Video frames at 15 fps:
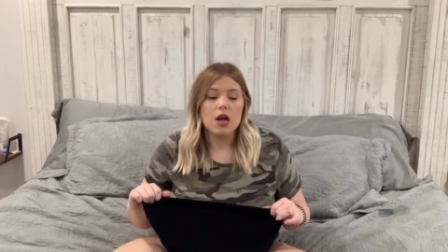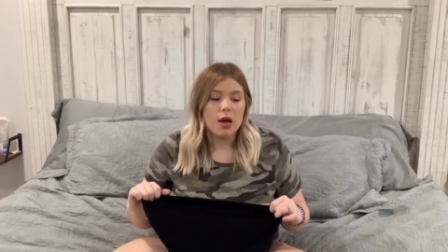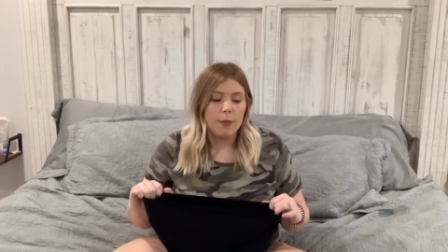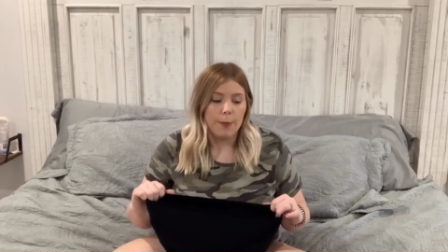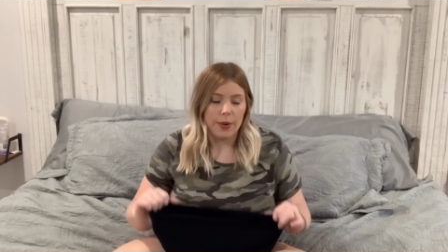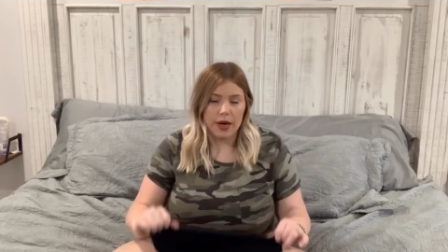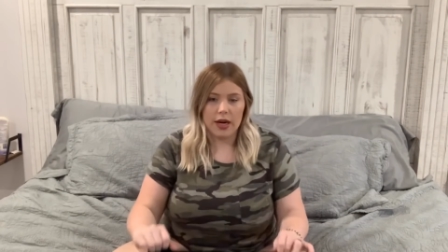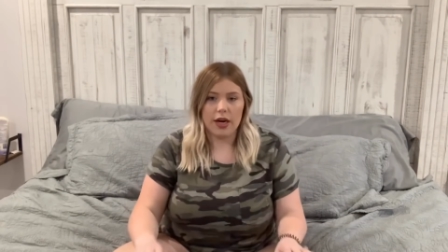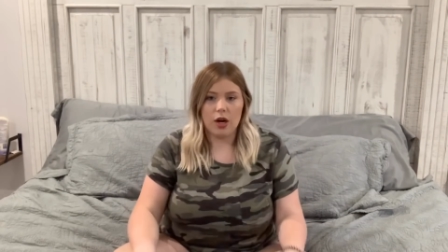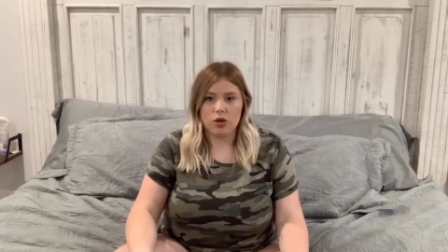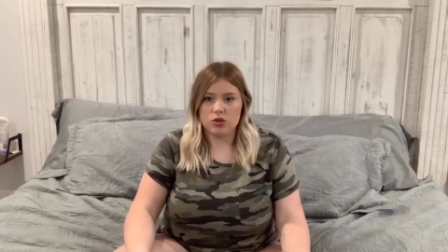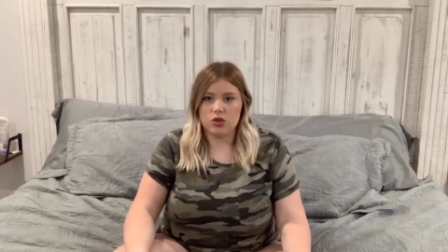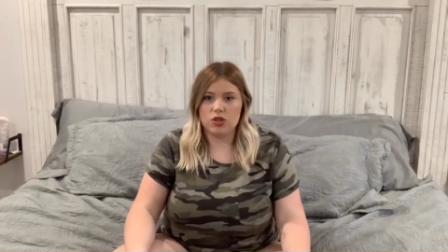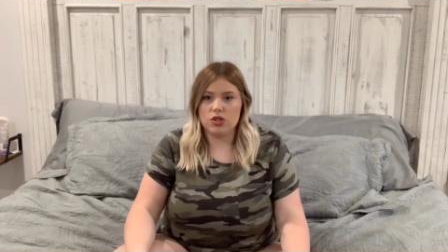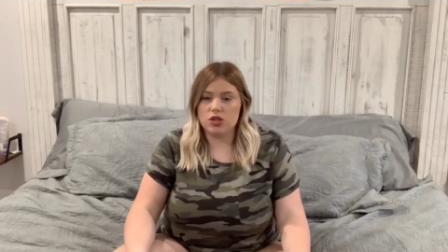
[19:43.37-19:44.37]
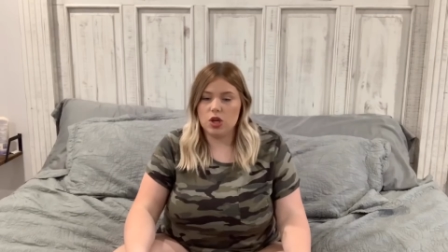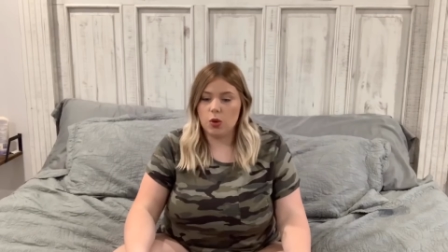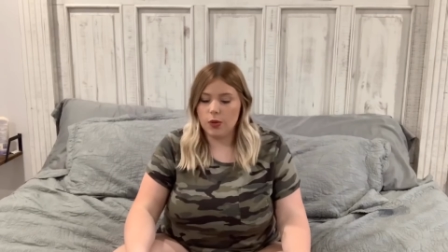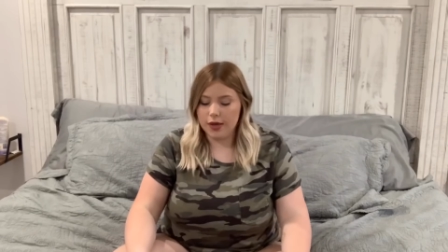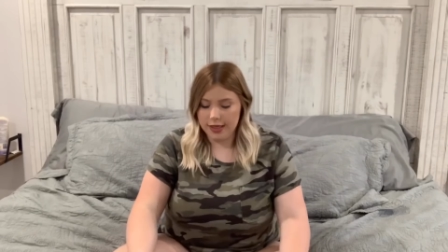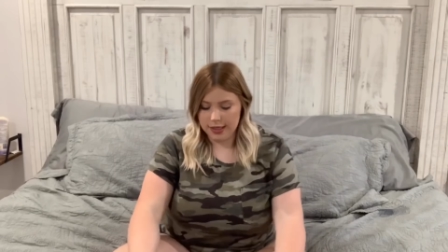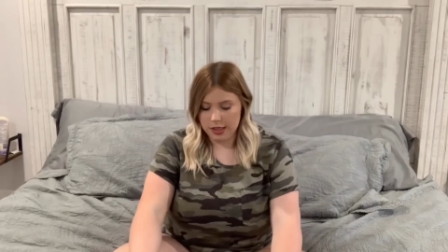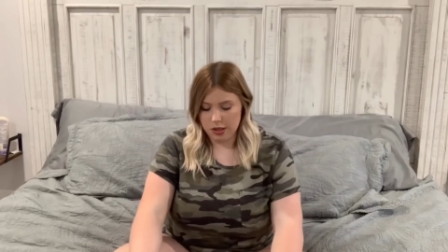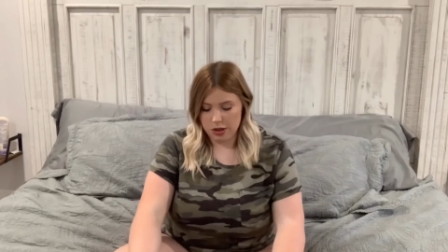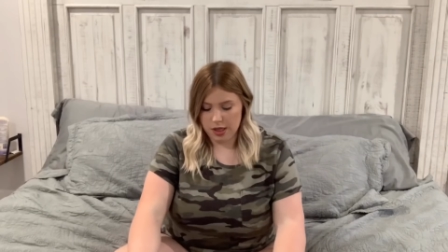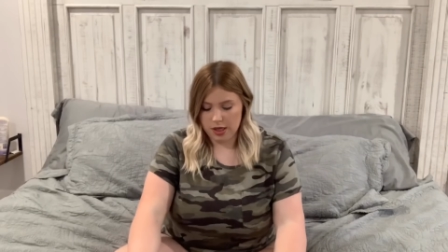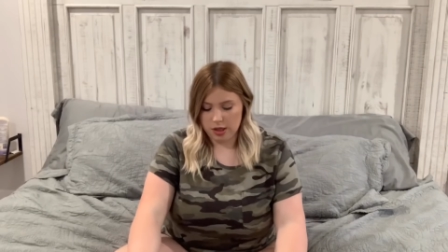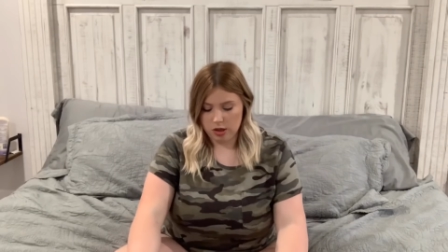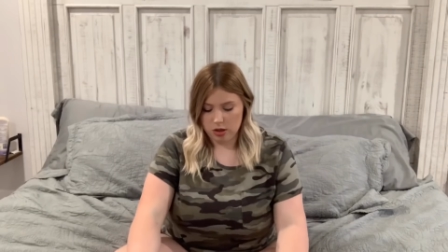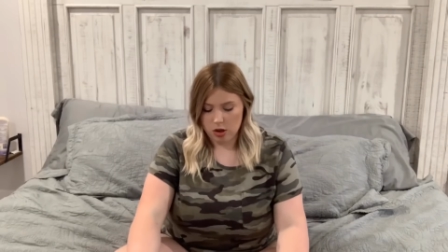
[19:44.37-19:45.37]
But I also just don't want
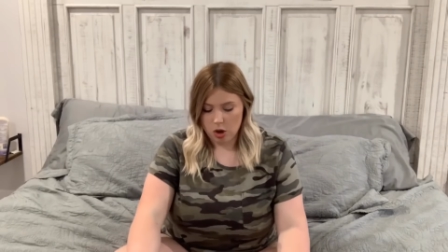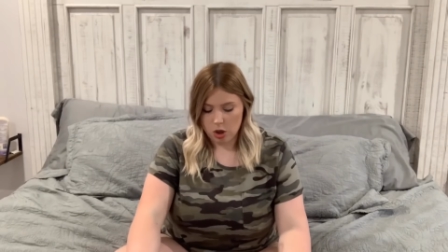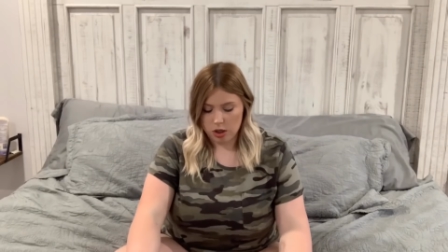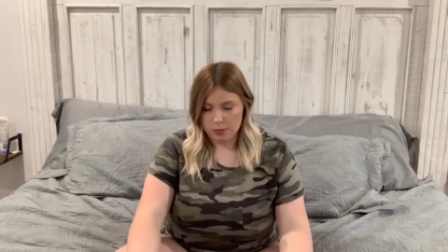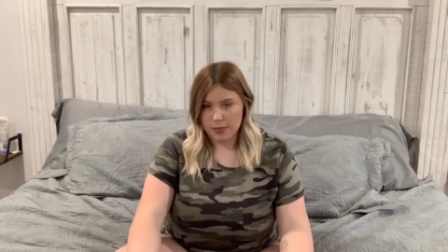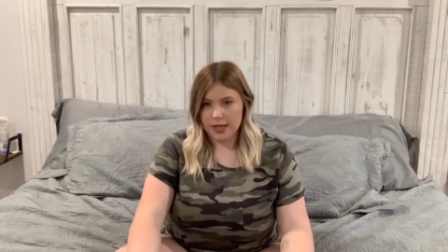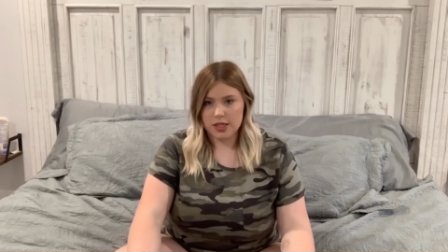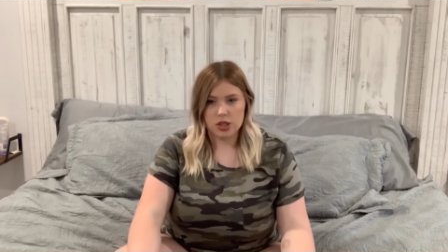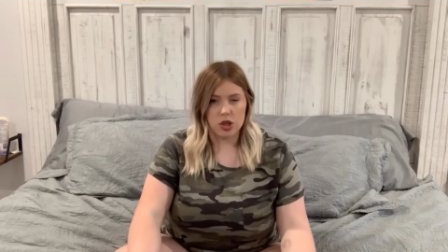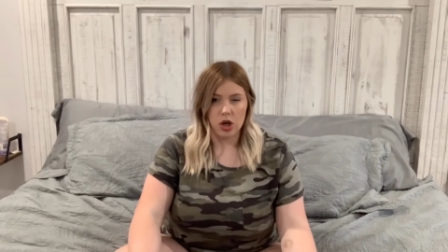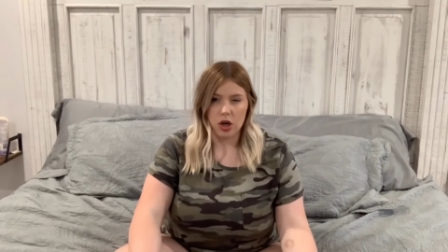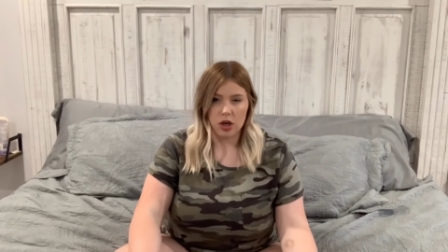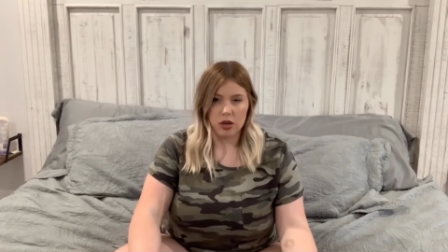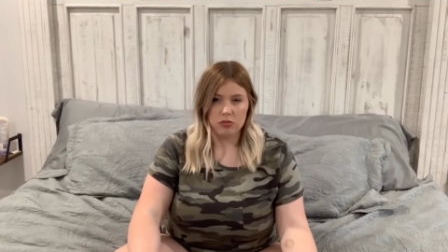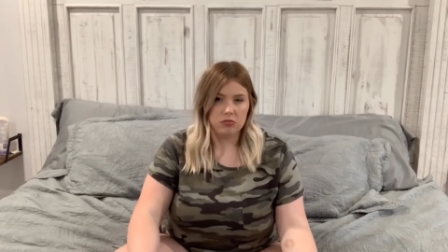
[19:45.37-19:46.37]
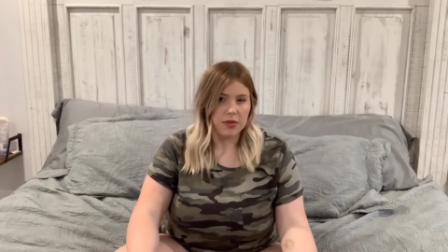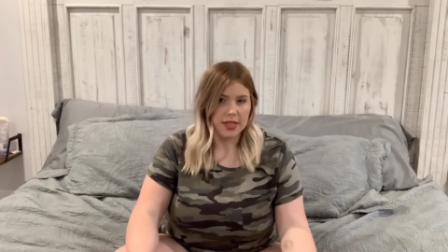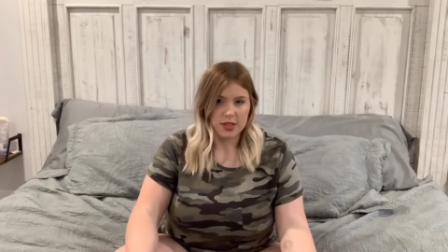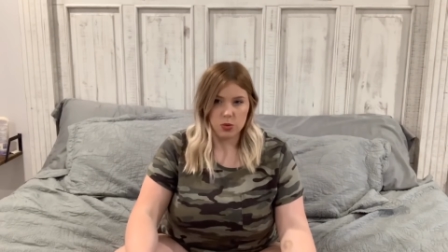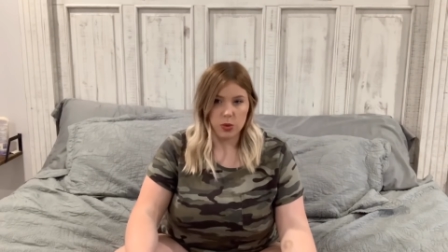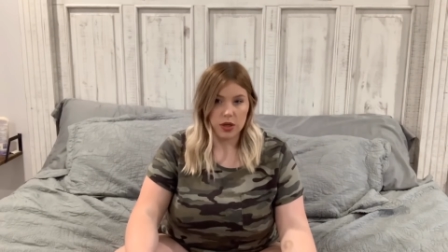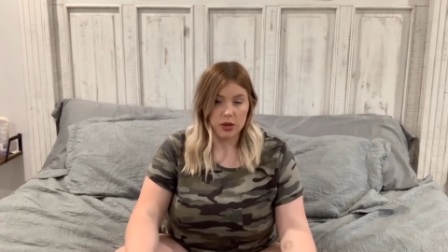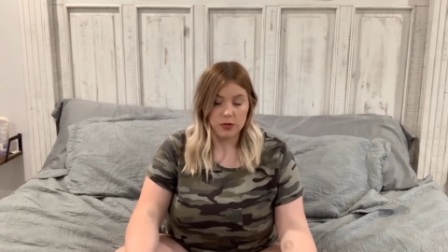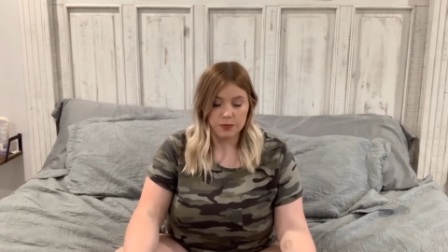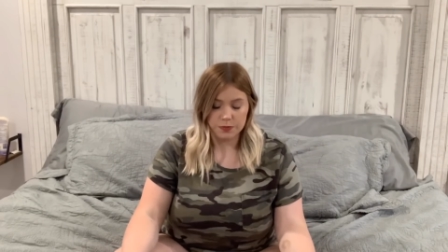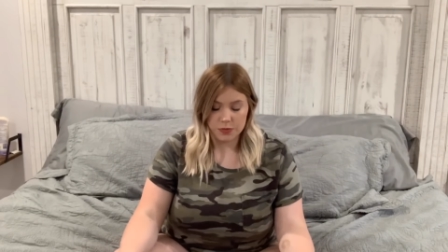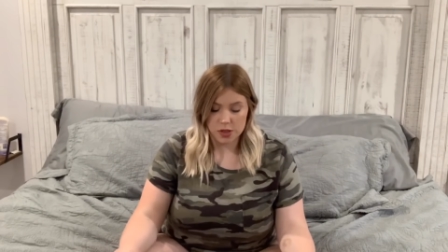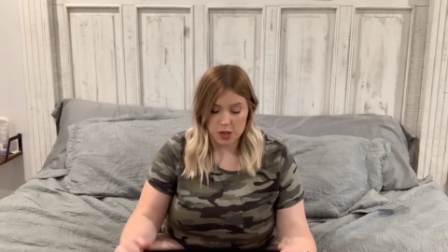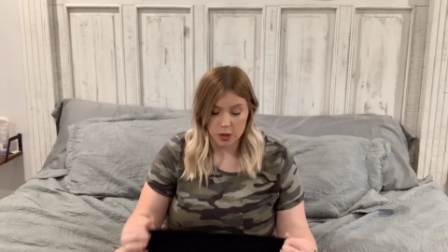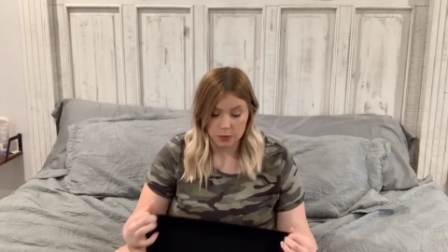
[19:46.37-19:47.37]
anything on my scar as well.
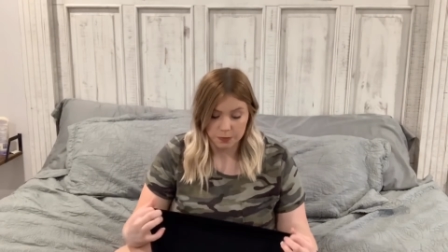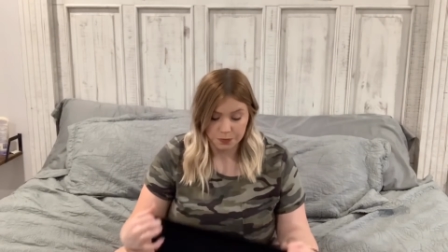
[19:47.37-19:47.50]
So